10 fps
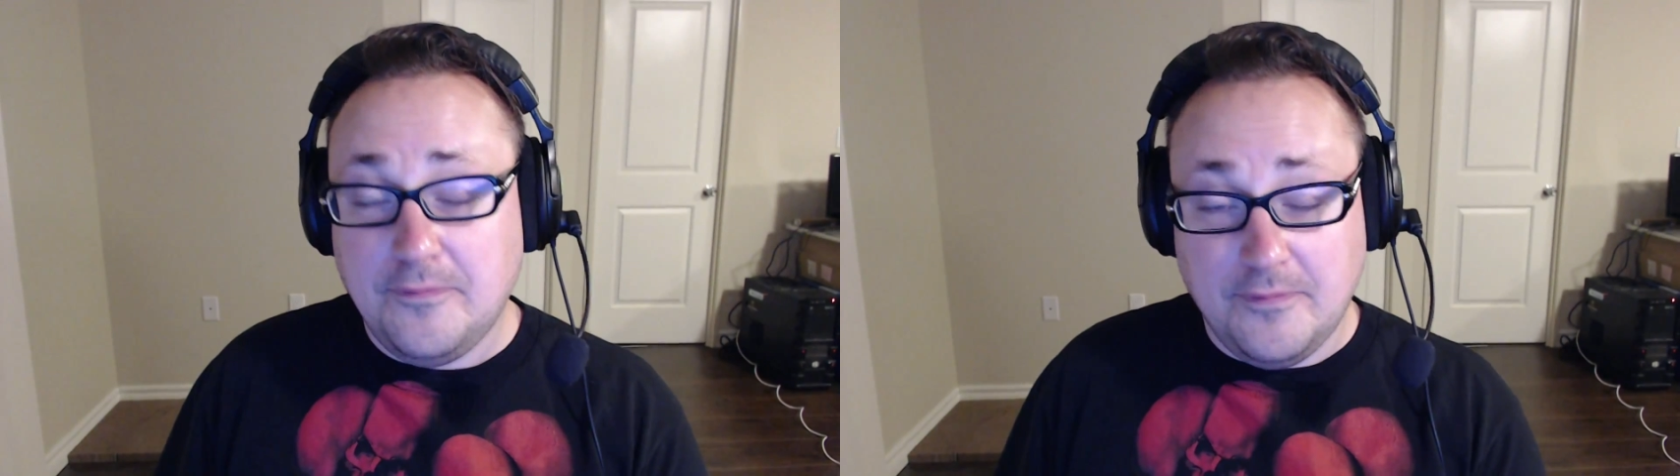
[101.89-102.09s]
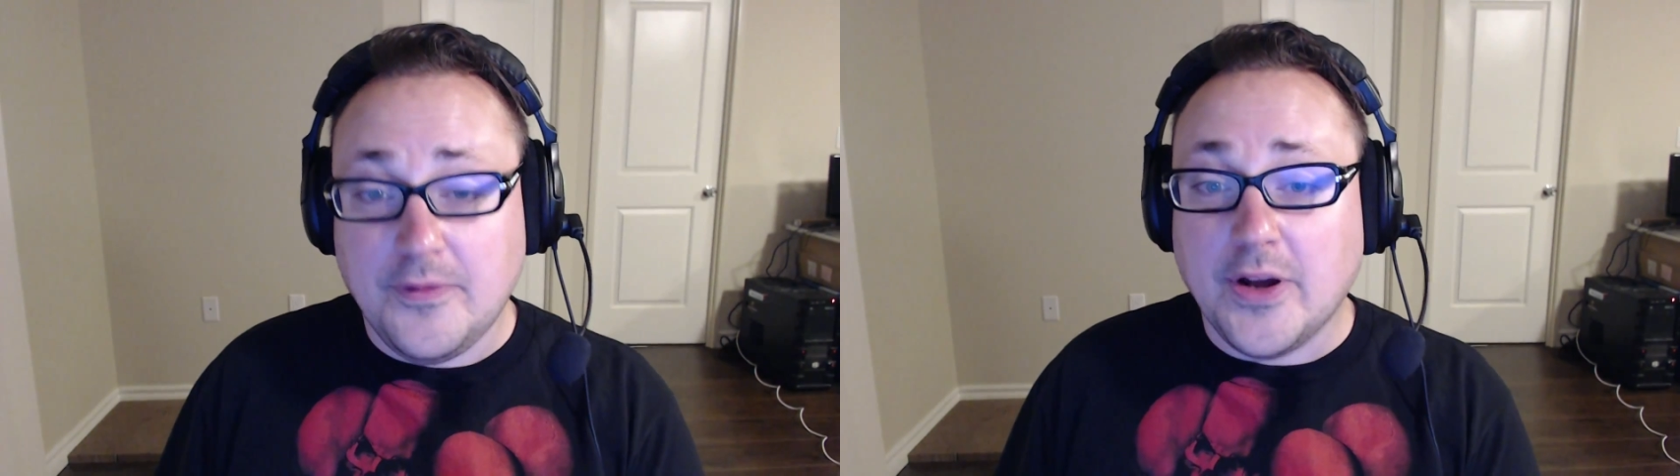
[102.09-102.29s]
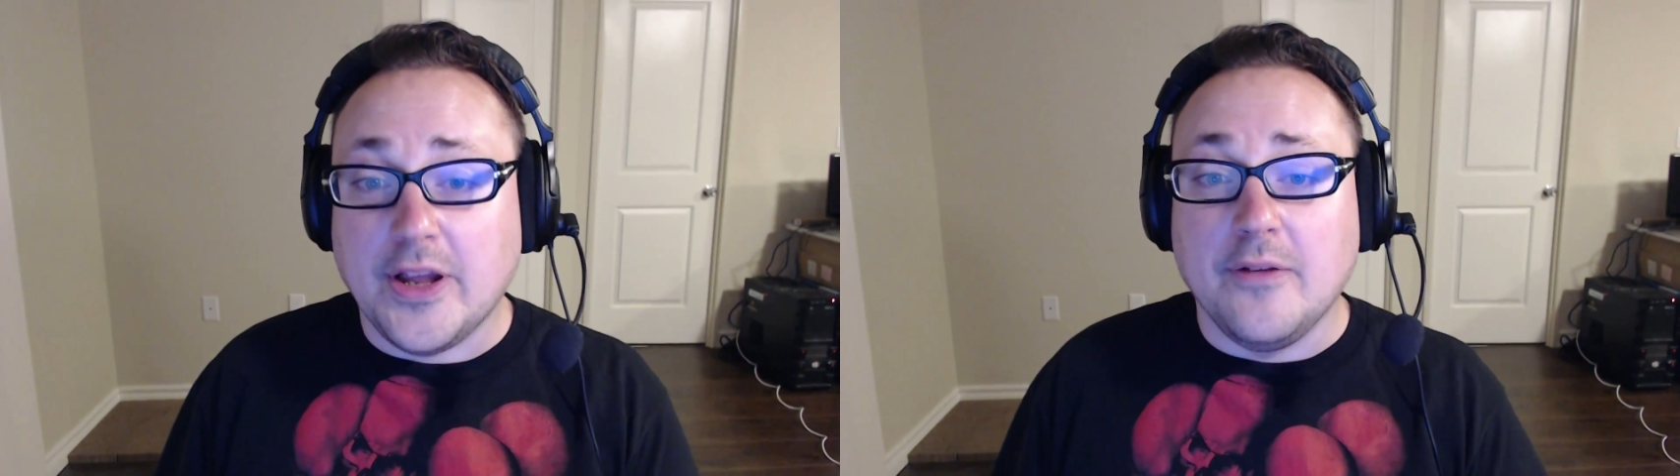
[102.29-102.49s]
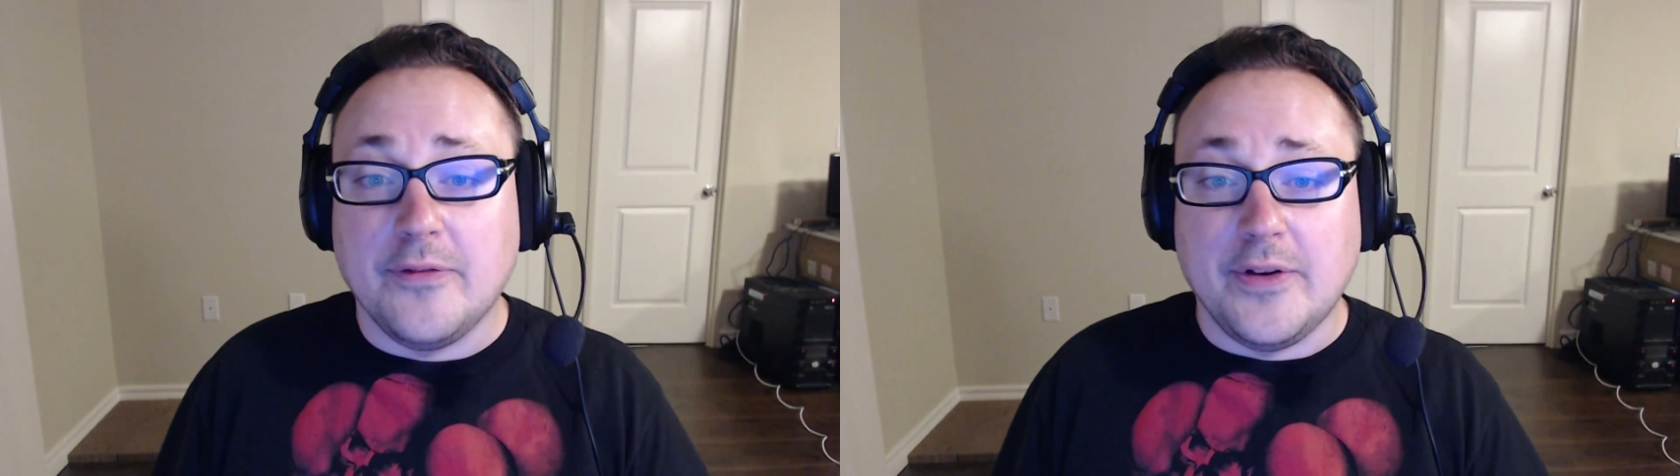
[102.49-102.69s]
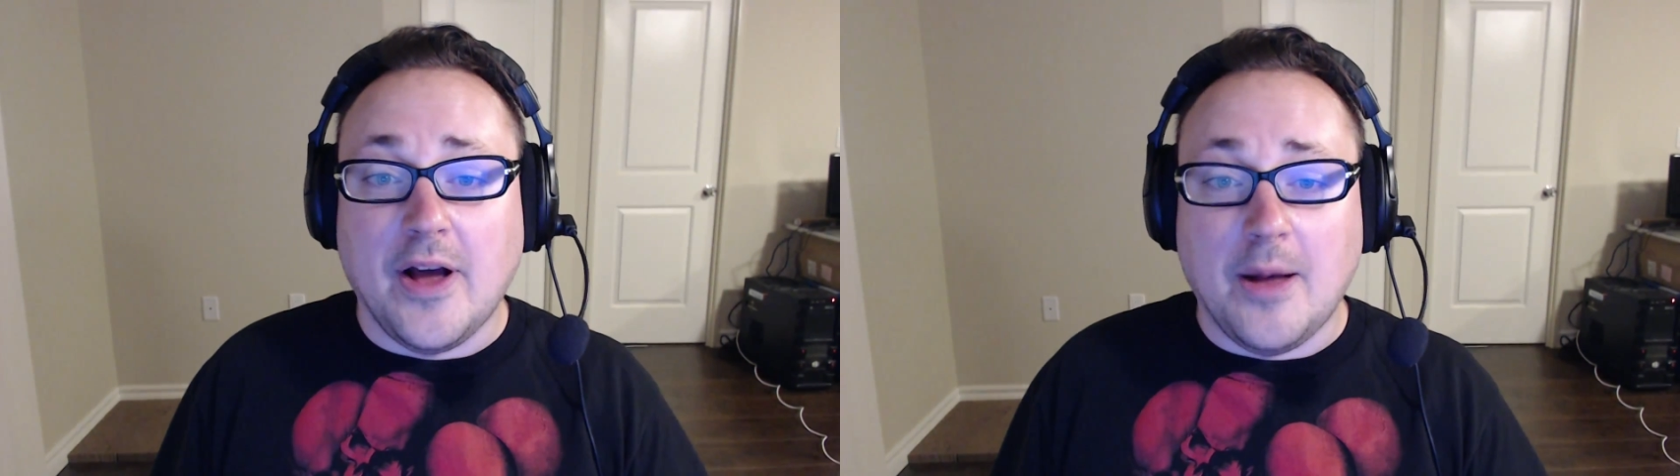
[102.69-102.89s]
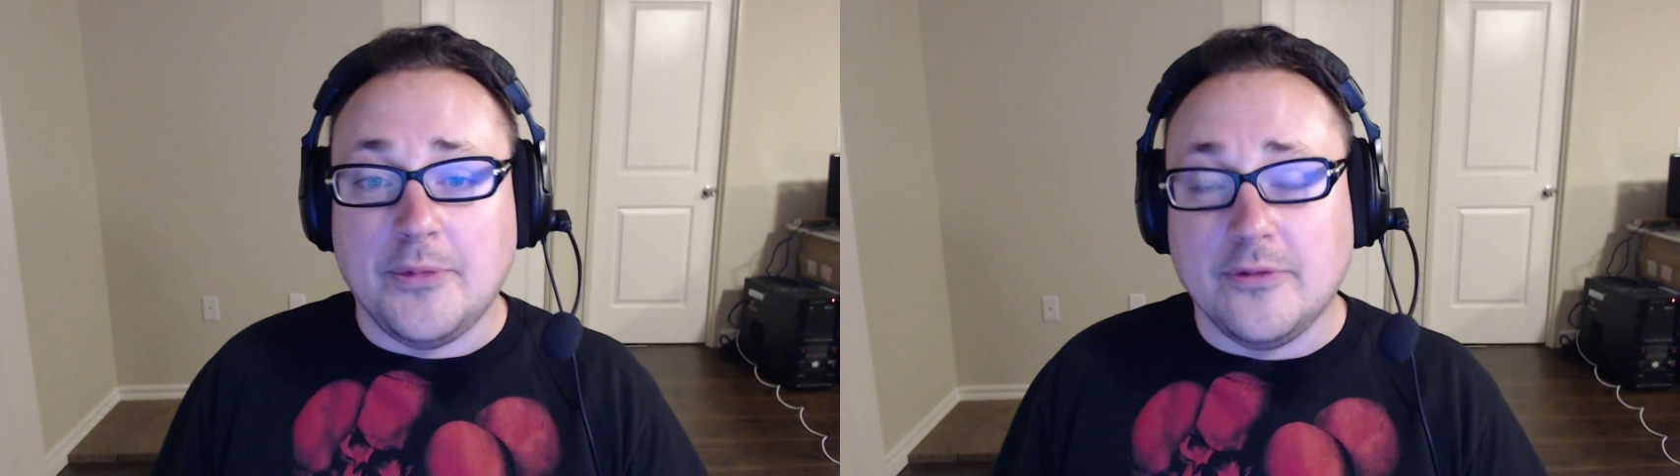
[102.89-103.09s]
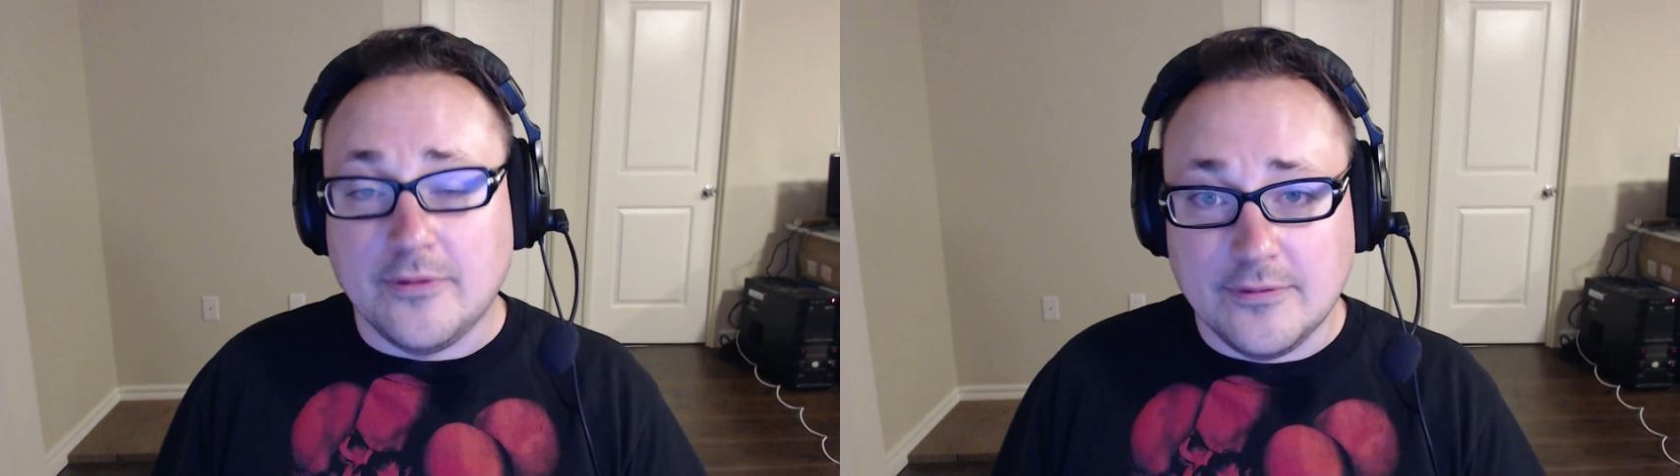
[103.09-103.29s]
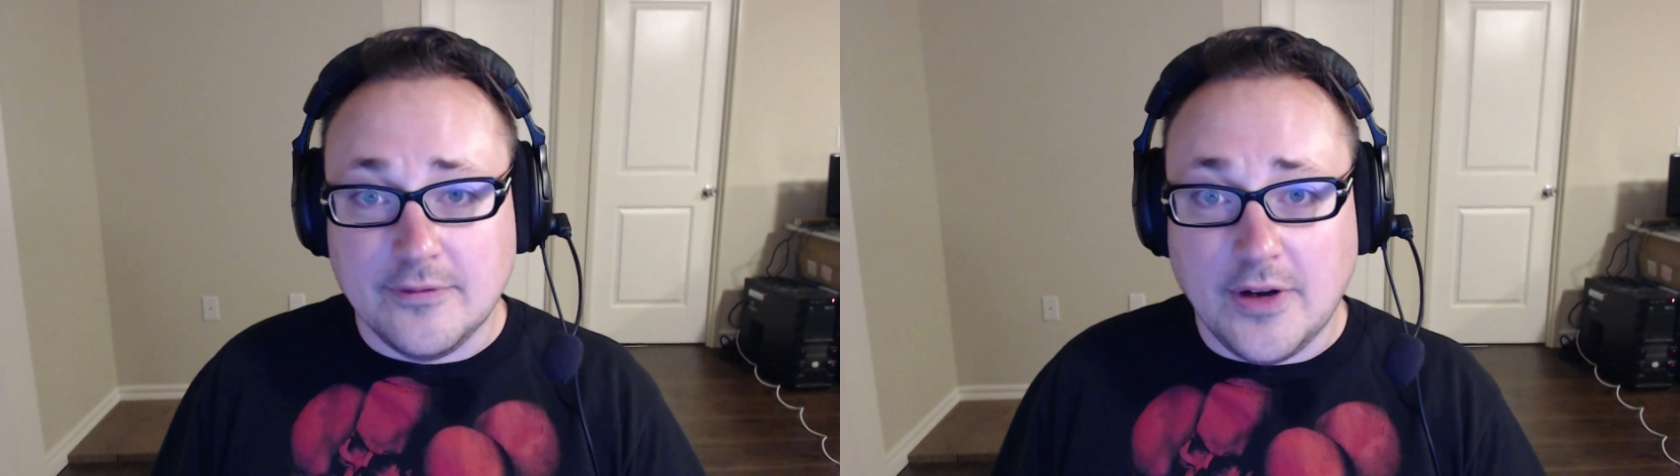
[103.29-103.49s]
fucking phenomenal
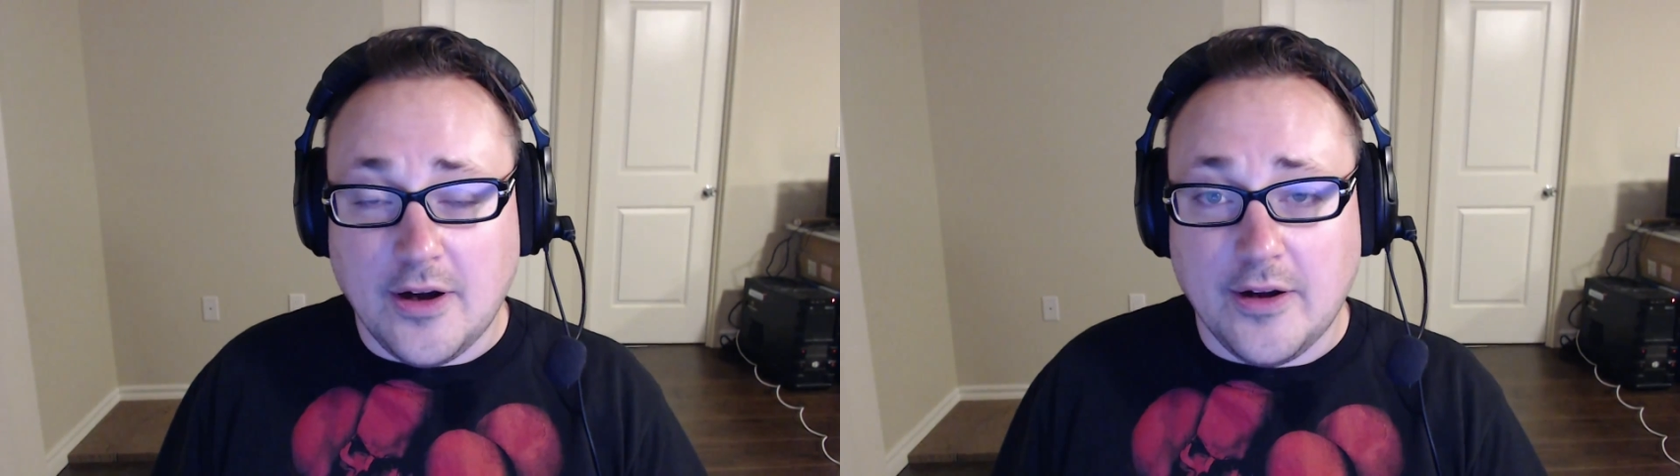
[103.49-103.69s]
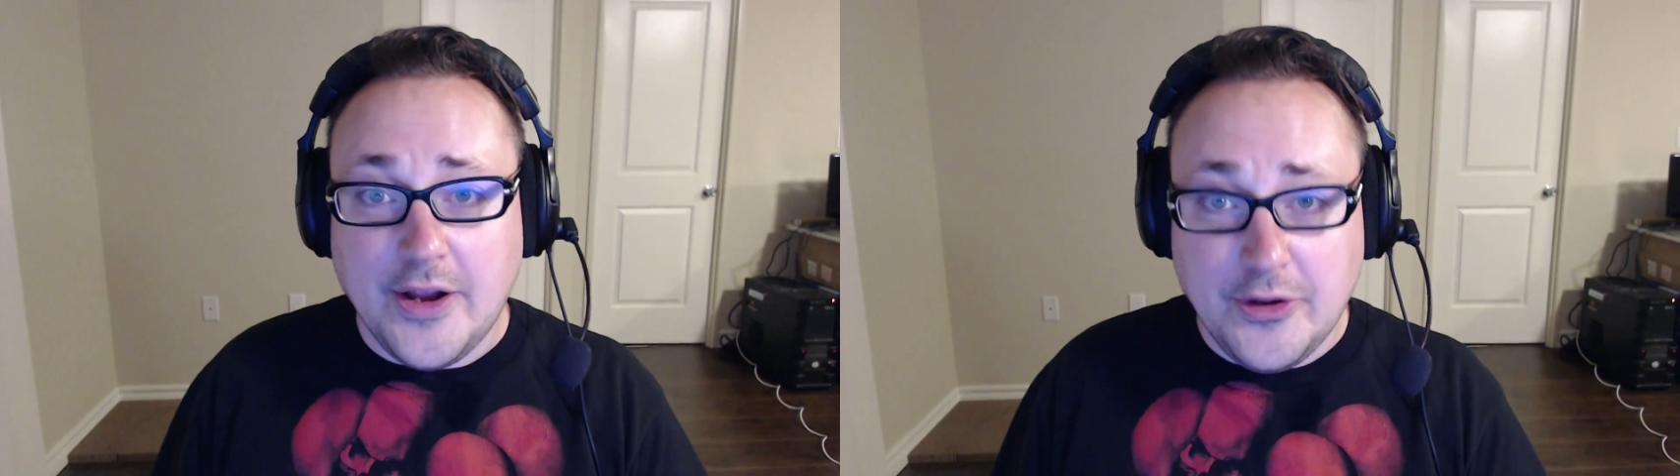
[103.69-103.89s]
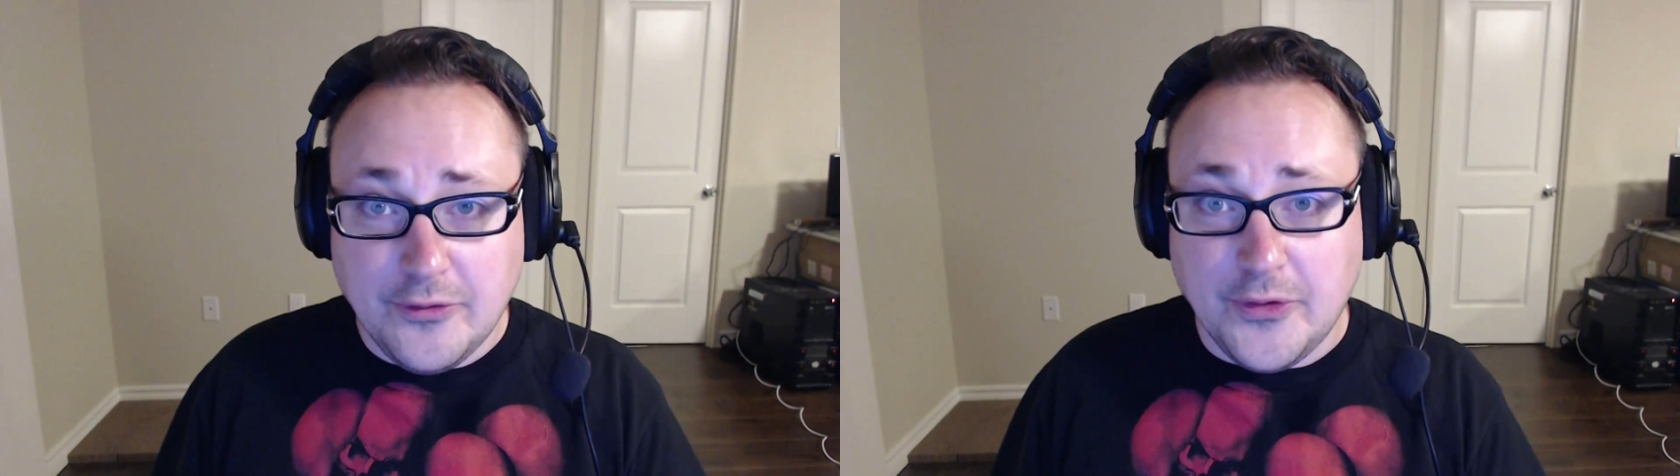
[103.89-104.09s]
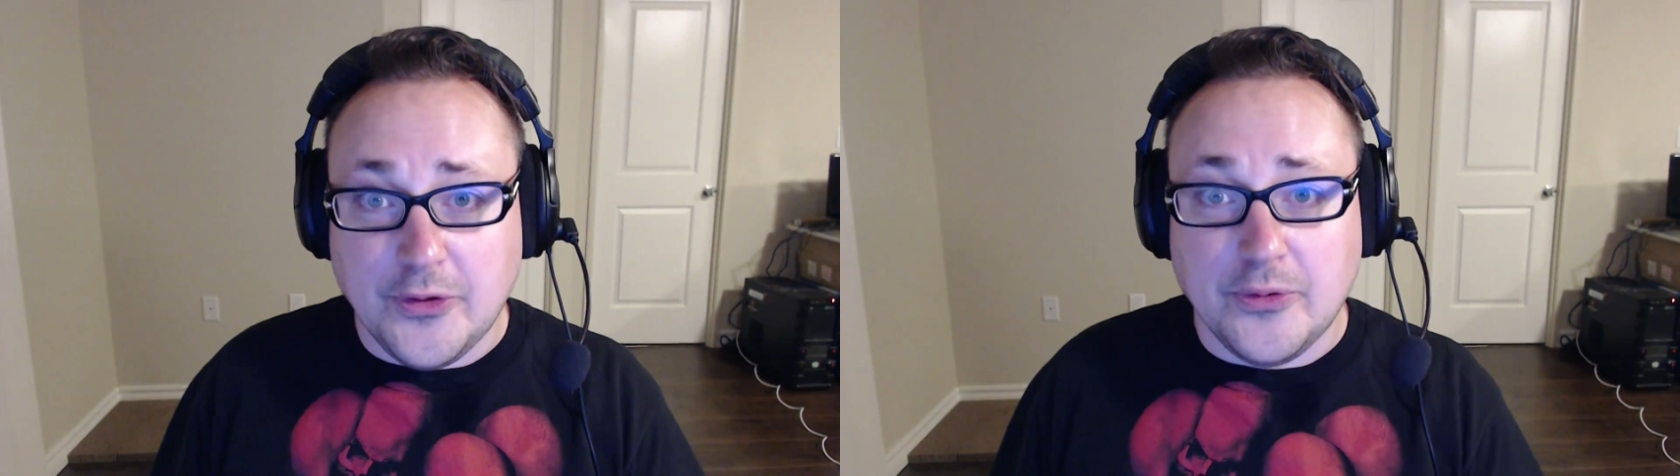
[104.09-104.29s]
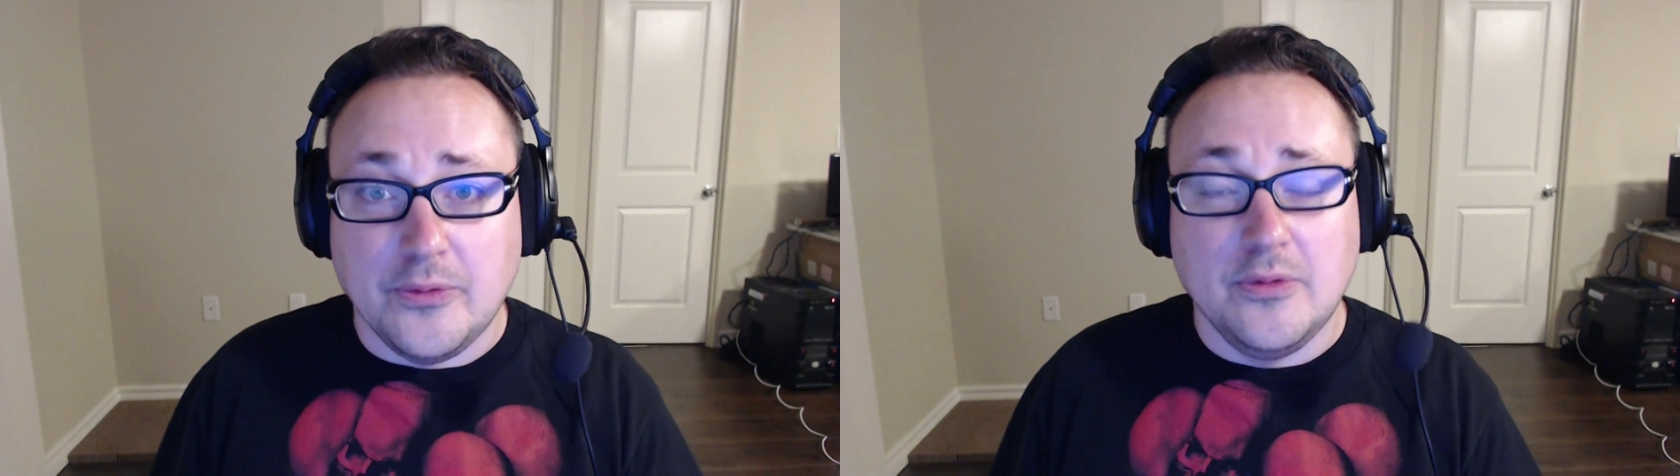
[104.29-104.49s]
interview